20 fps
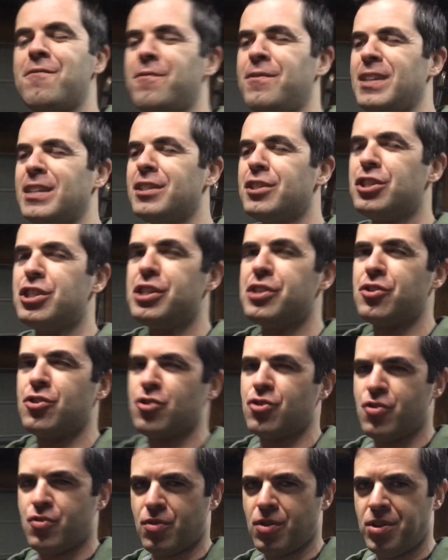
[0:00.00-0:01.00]
finishes
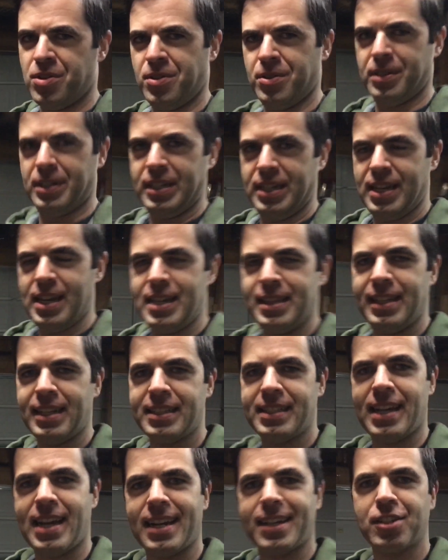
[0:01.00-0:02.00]
strong, and
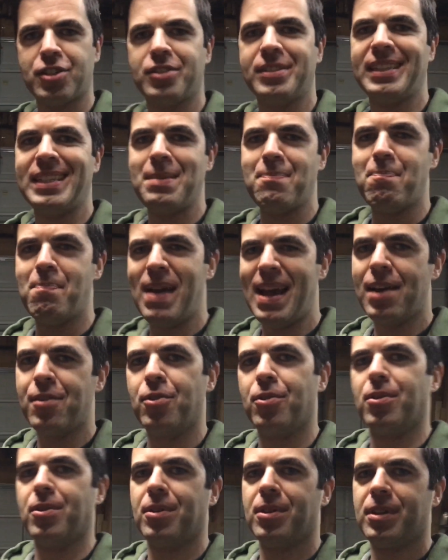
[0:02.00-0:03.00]
that's actually
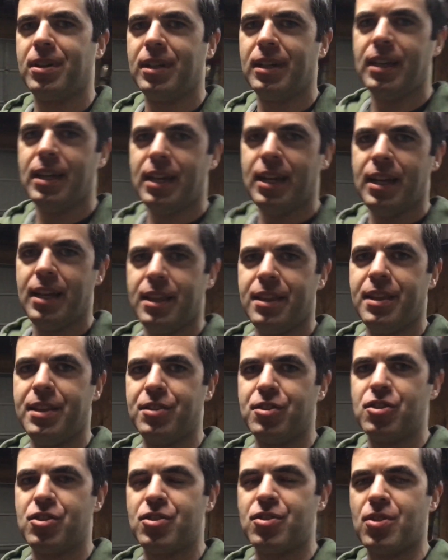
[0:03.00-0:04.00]
better
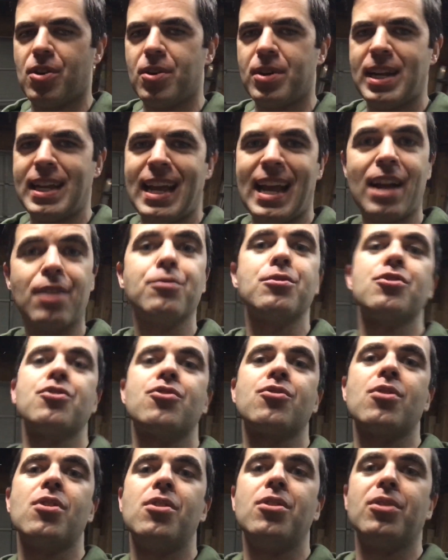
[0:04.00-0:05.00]
than starting out
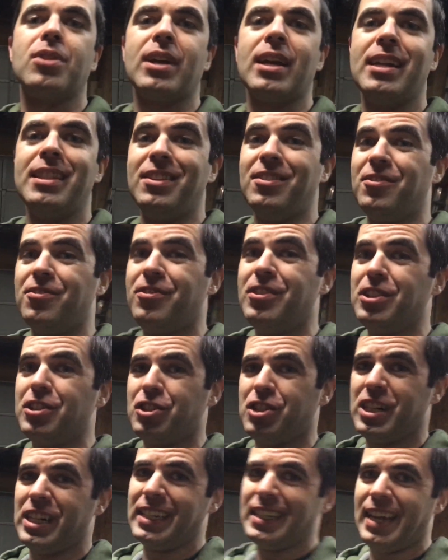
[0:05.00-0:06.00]
strong and then
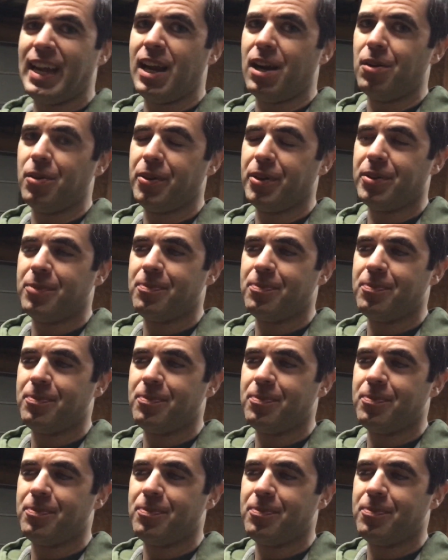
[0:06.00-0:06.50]
finishing down.